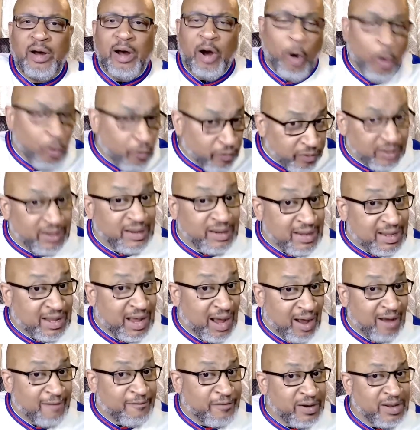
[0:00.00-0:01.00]
overly
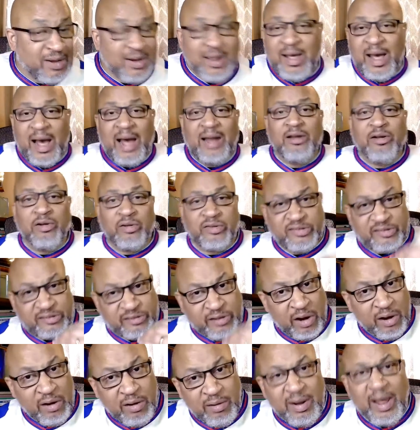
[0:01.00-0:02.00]
confident. I look
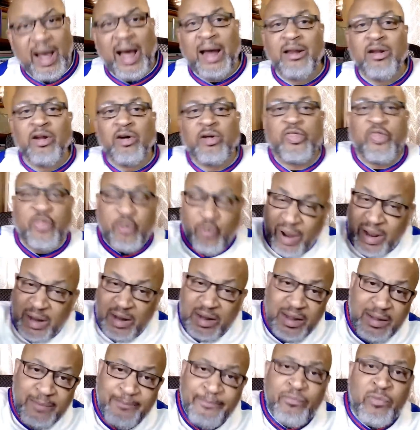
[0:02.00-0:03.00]
stern. I look
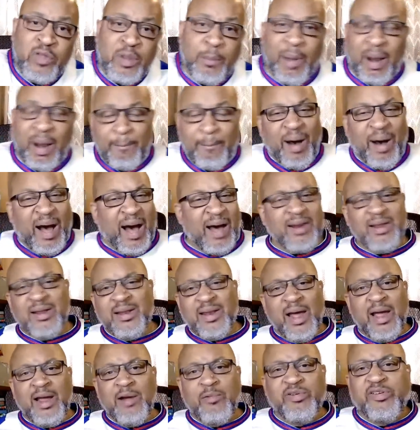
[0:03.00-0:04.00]
threatening. My body
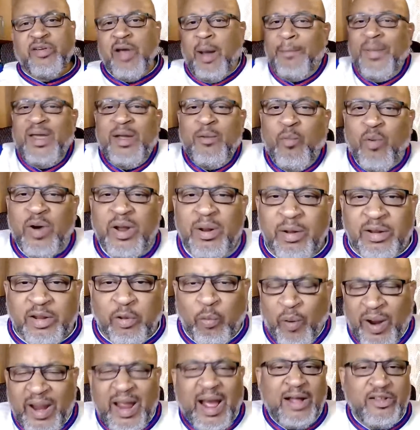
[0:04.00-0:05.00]
language. I mean, what,
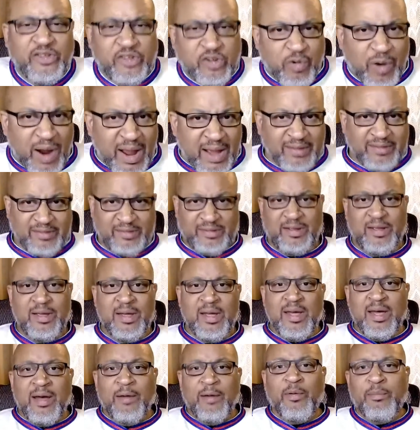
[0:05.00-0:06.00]
the way I dress,
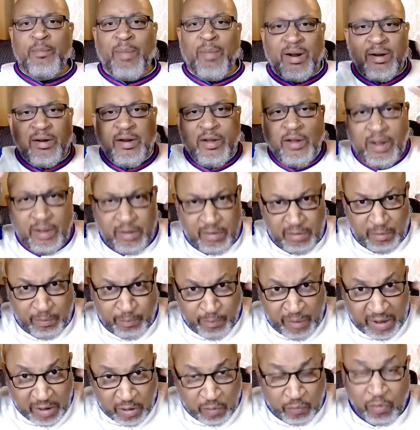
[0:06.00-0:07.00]

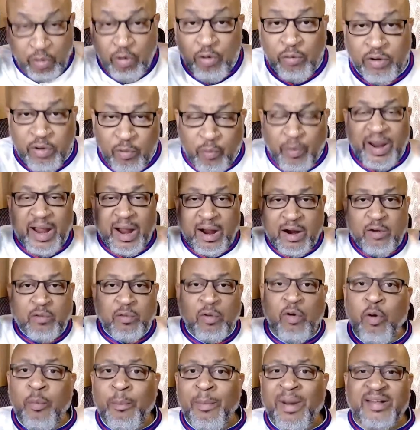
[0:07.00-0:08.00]
the way I
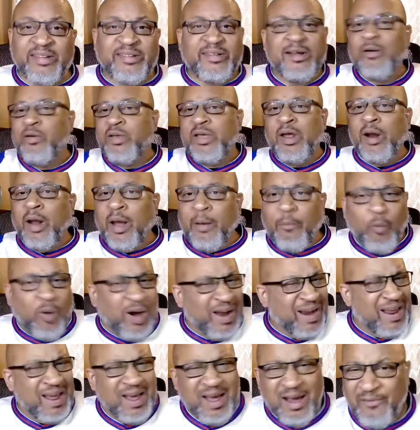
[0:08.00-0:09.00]
groom myself, you know,
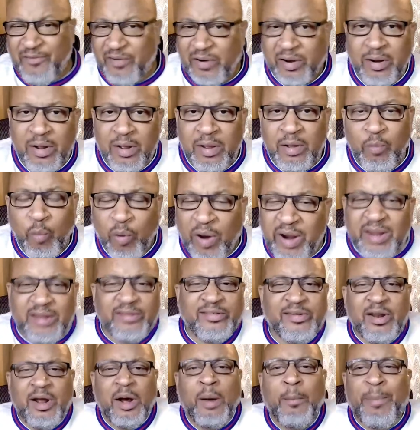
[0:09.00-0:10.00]
whatever. What
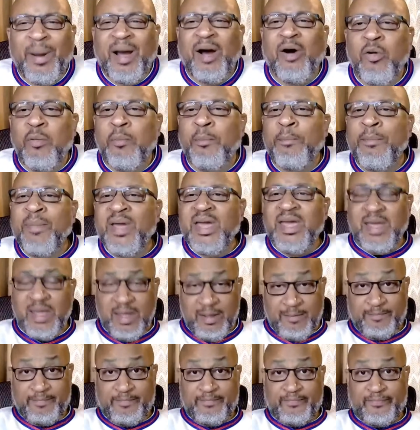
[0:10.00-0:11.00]
is it about me